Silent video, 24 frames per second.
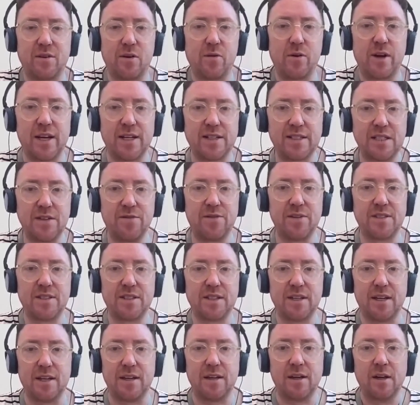
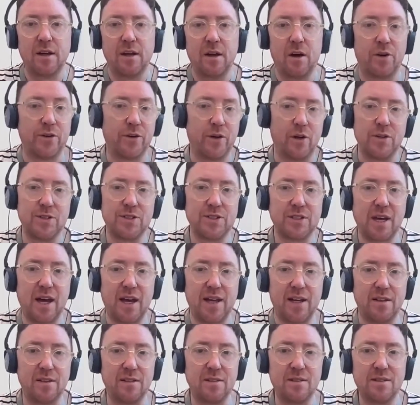creativity on all
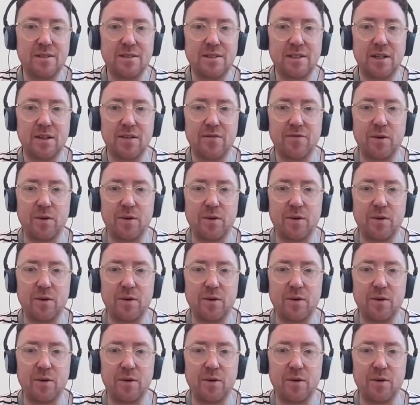scales,